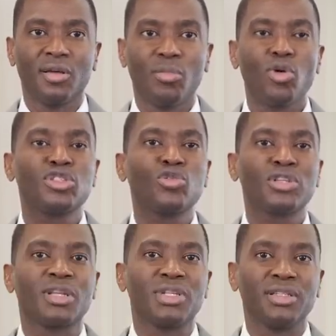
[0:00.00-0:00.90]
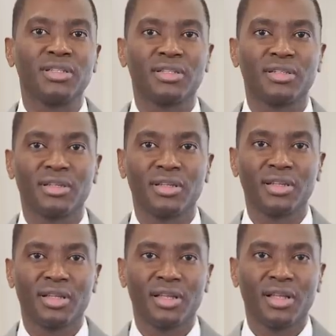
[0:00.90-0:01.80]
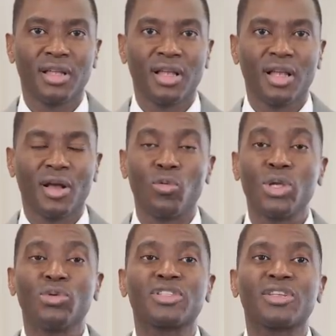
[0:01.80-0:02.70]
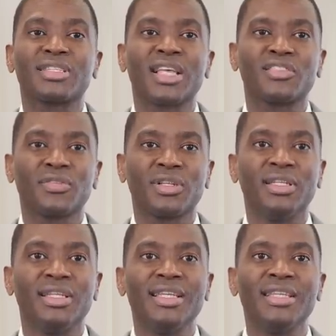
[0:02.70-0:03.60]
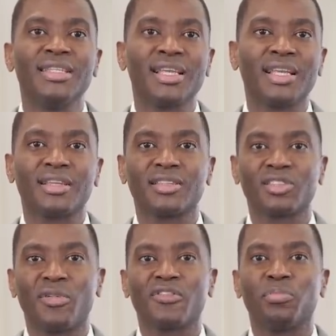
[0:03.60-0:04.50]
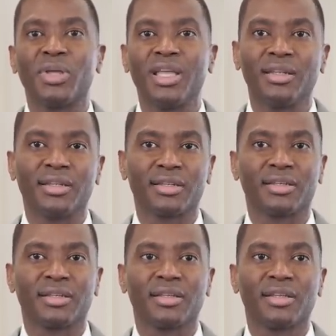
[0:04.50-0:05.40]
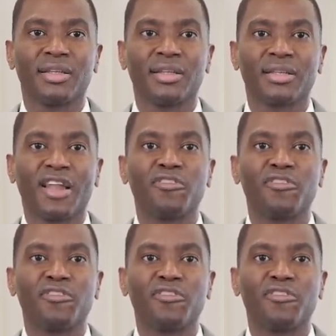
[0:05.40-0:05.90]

Most notably, we were successful in easing some of the pain that